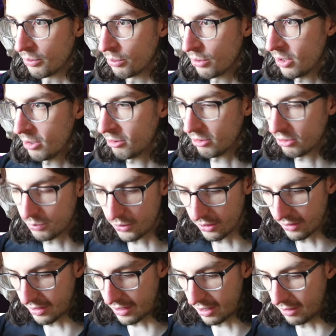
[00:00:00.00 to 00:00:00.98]
progress
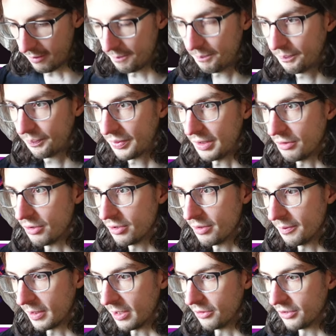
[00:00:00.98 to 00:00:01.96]
bar now, this is
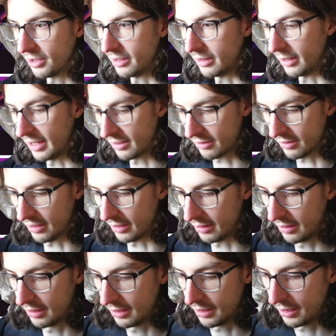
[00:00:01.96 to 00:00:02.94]
something else I did last night,